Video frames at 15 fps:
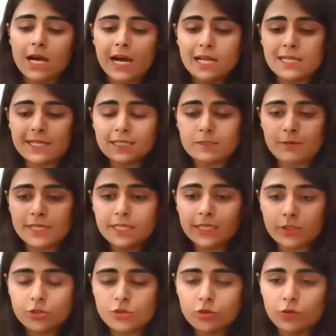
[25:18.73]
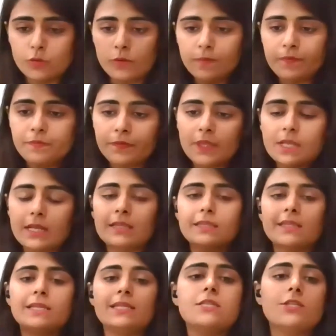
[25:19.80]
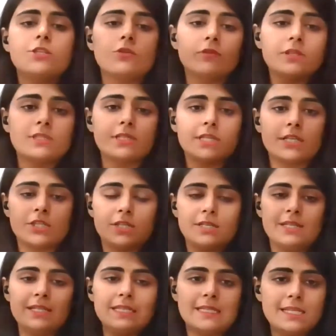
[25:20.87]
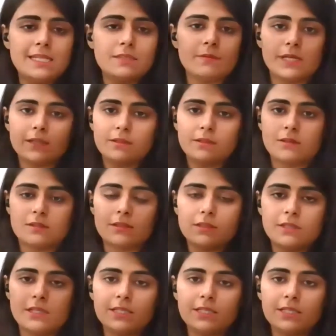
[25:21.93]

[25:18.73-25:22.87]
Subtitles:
I'll explain it to you. The jurisdiction in these matters